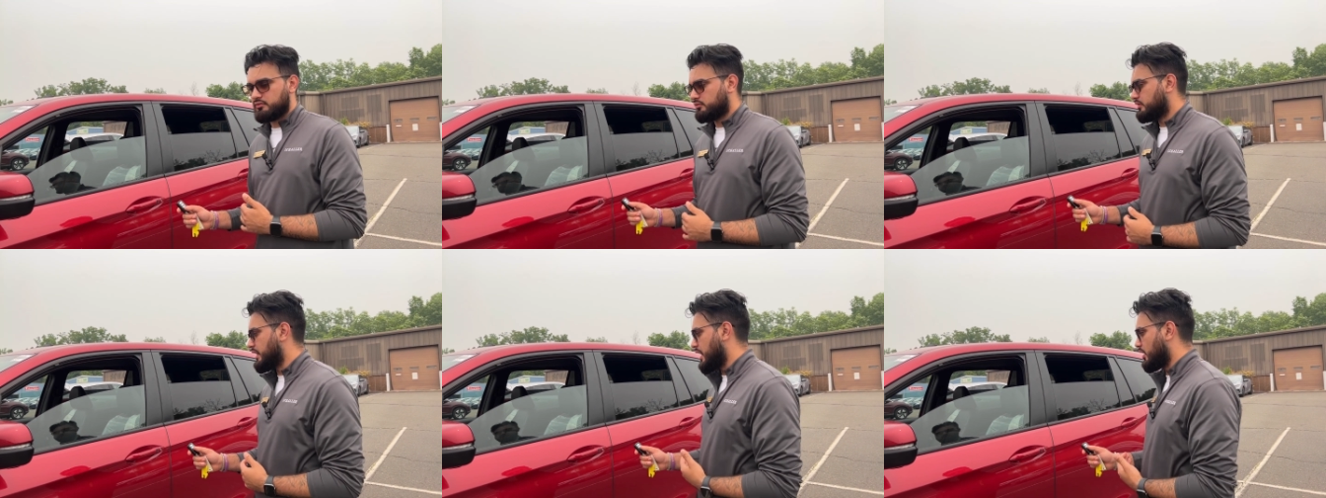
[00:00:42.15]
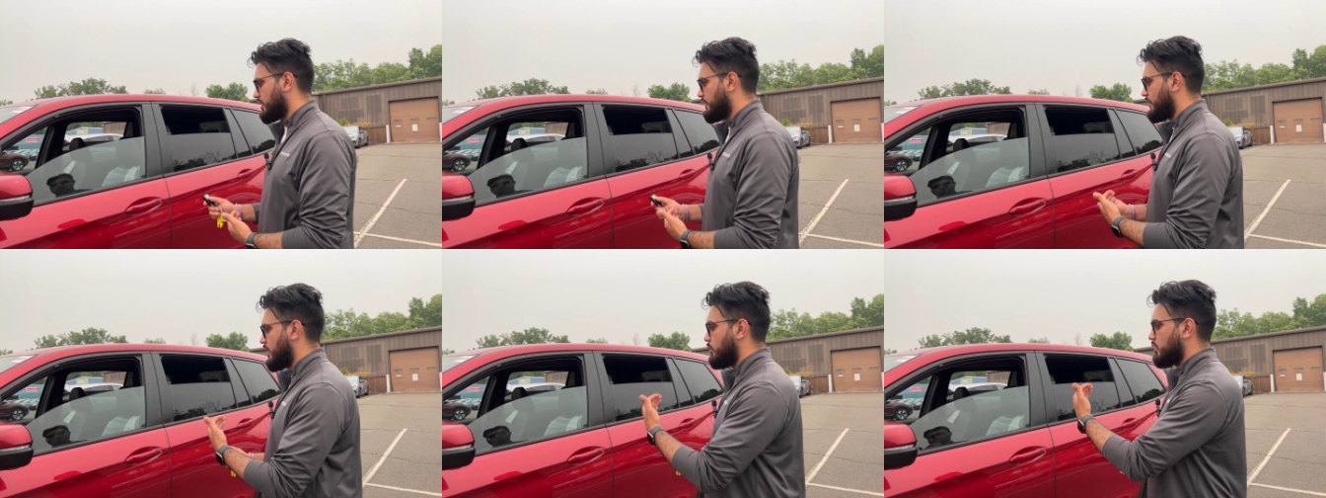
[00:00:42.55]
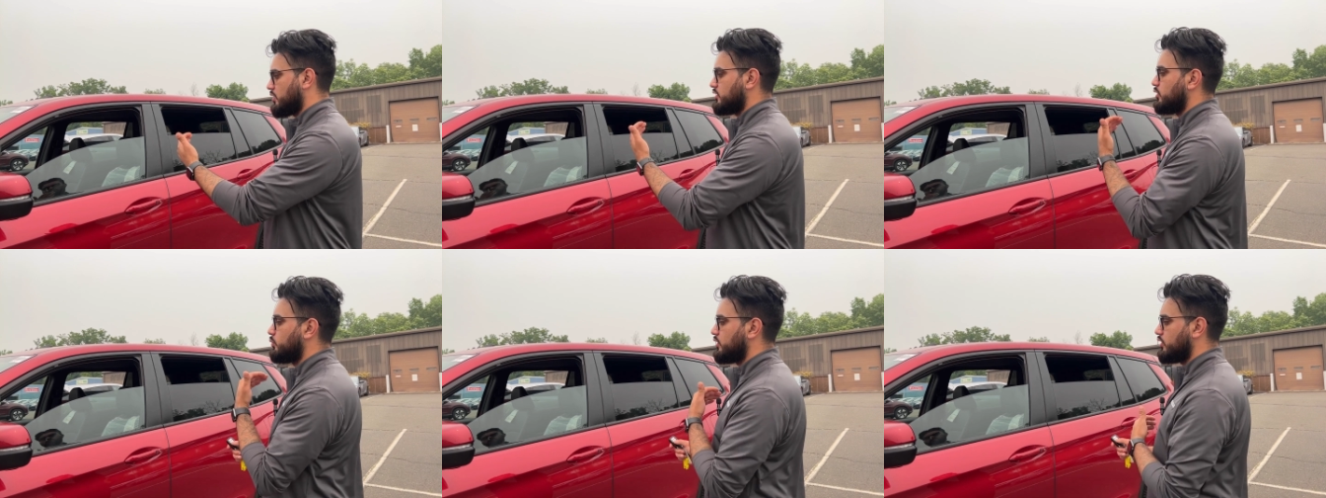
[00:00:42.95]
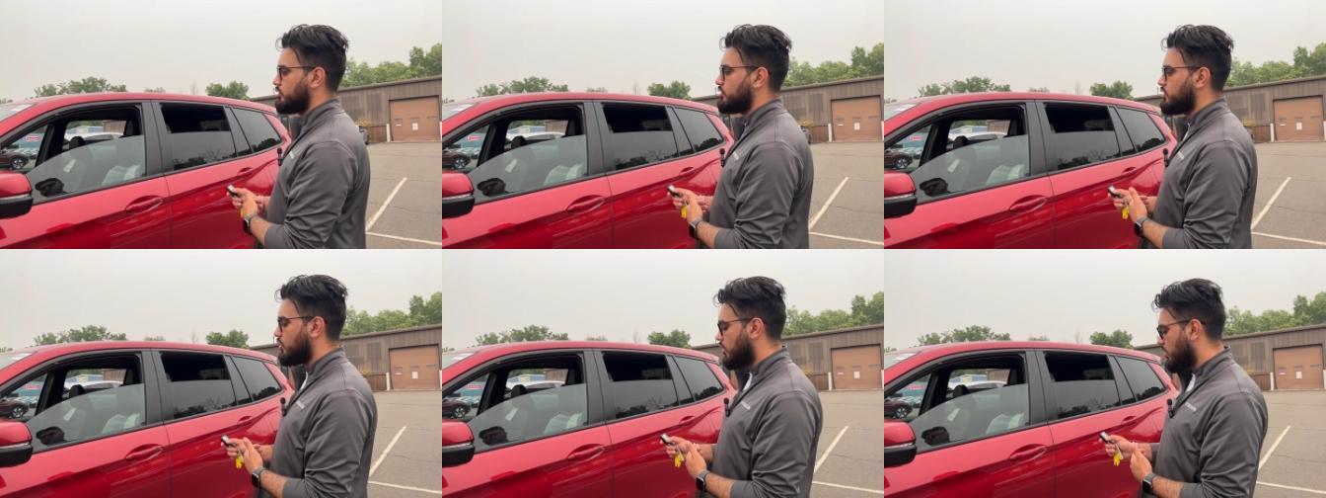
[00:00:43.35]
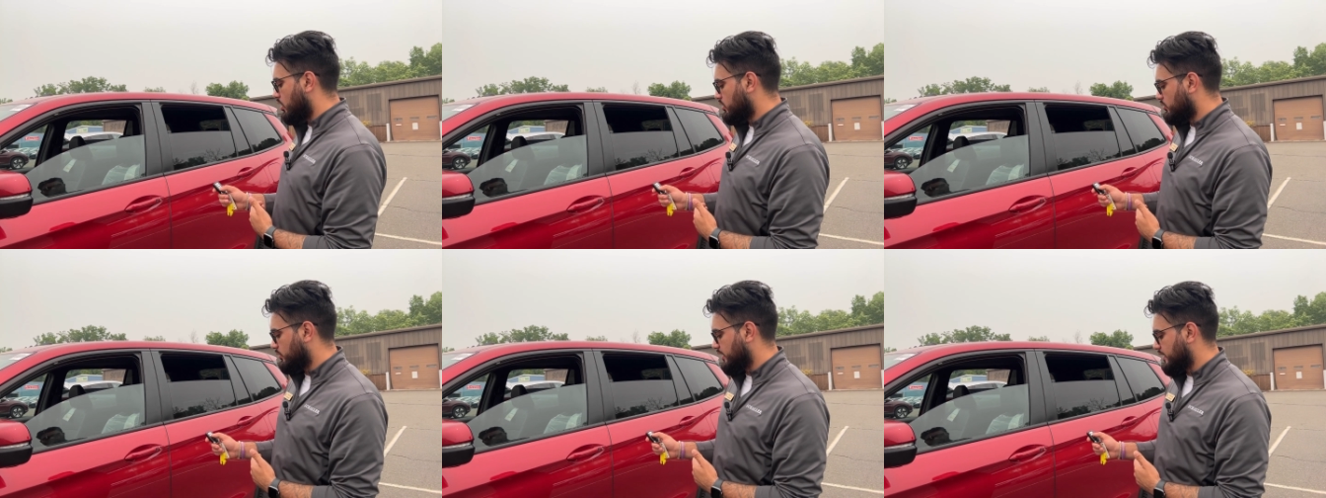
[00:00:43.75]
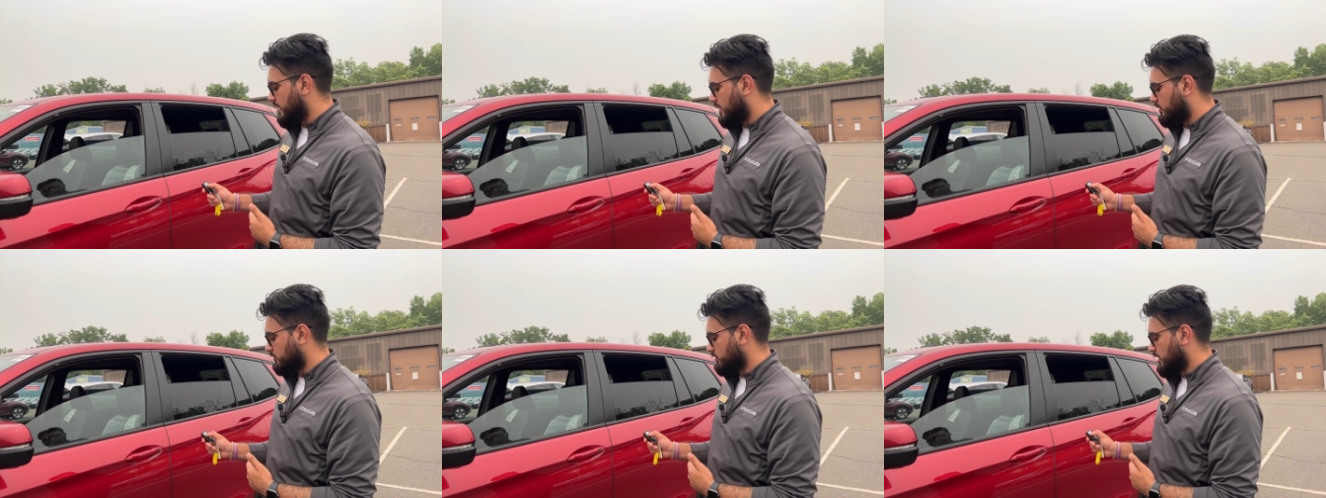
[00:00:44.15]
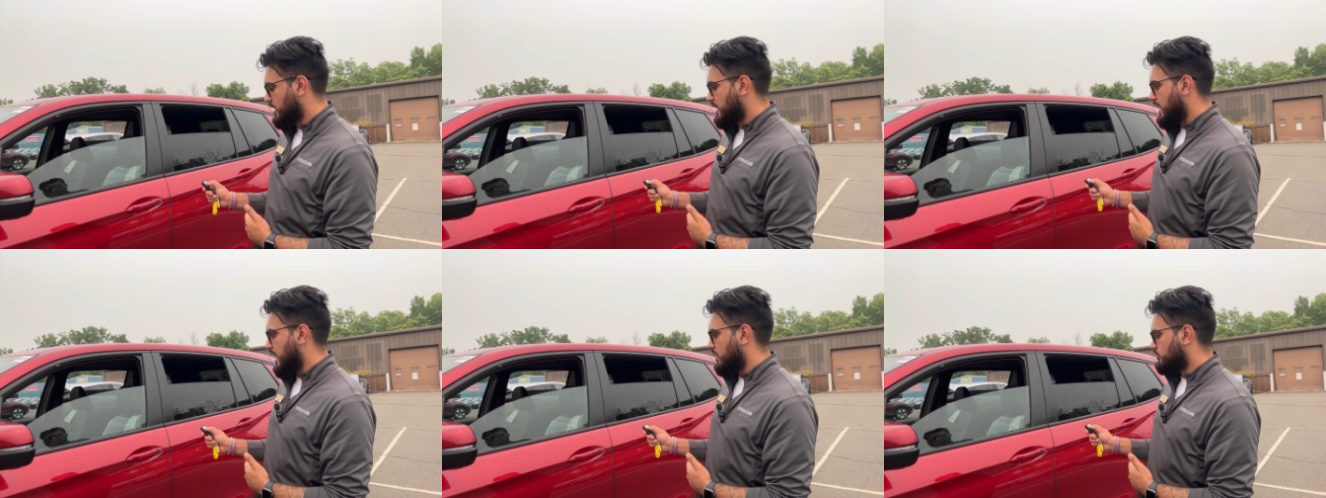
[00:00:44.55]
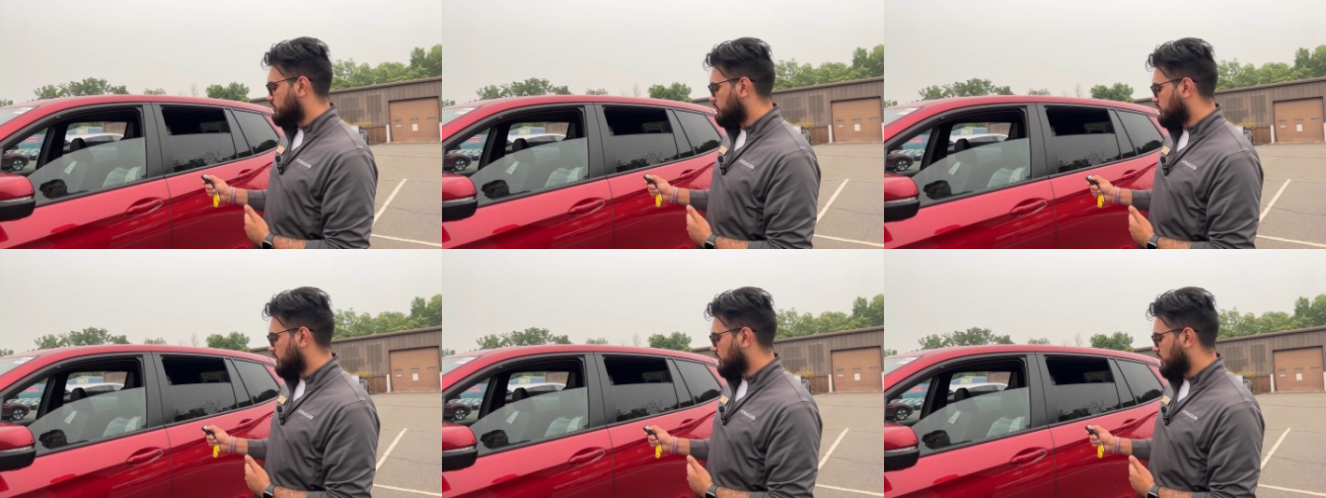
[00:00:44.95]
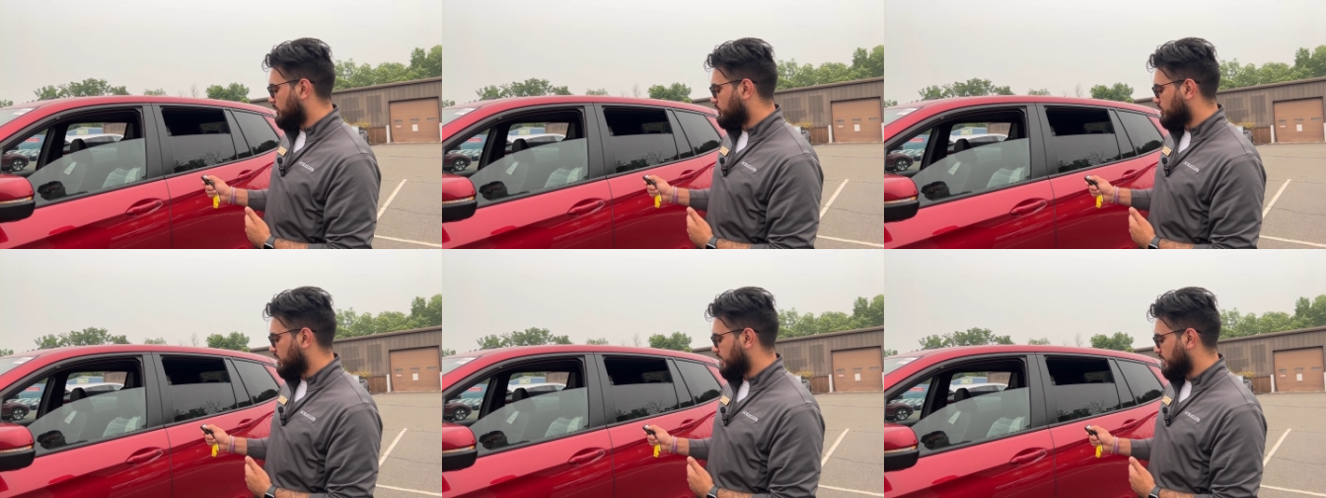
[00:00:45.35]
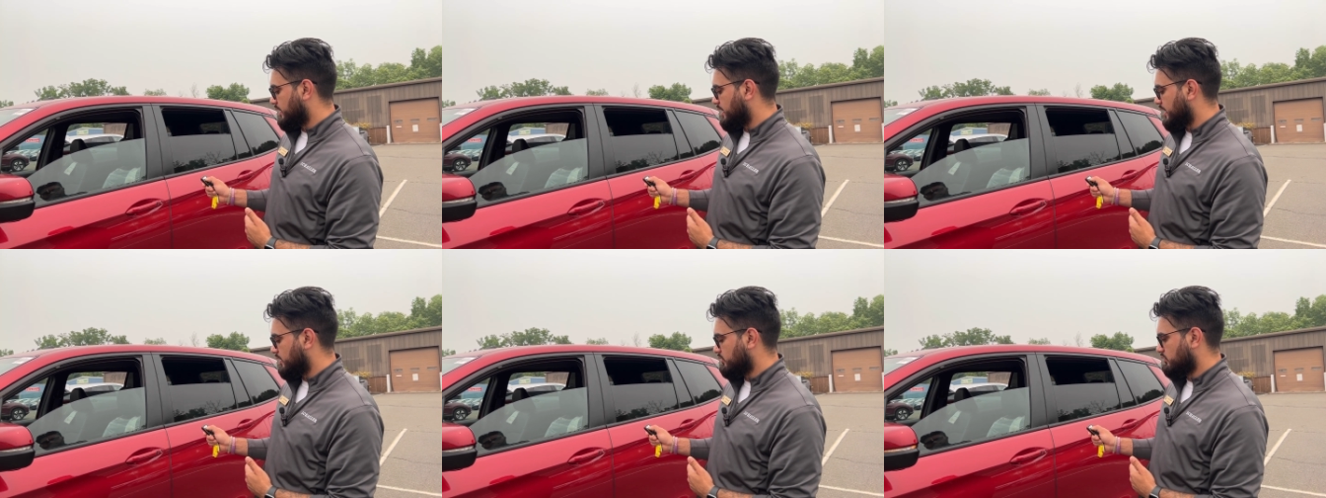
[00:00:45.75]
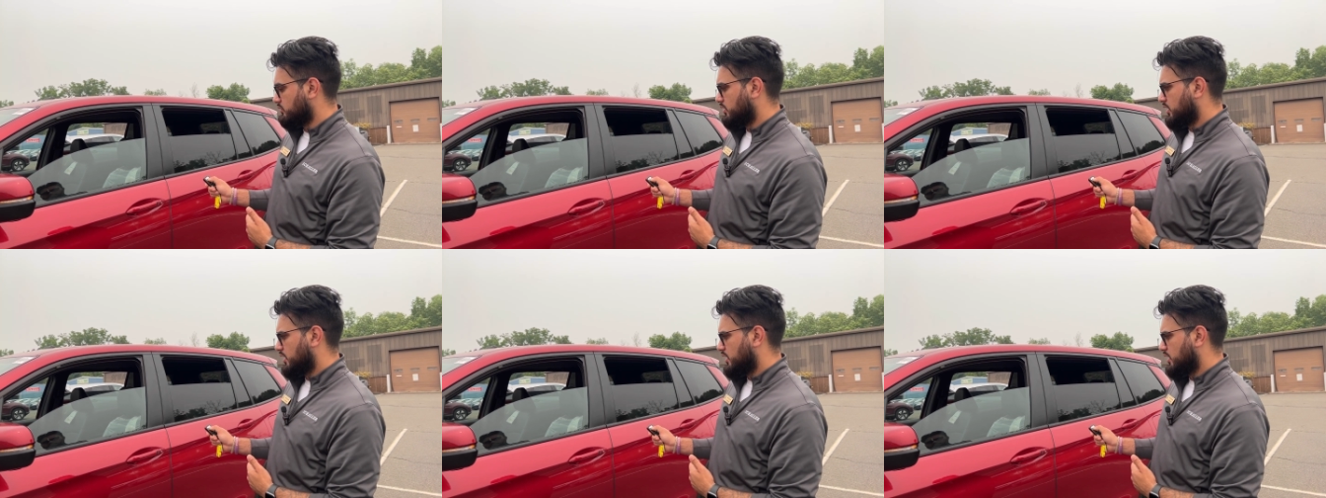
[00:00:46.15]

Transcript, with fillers: Now, if I wanted the window to go all the way down, I'll do the double click again,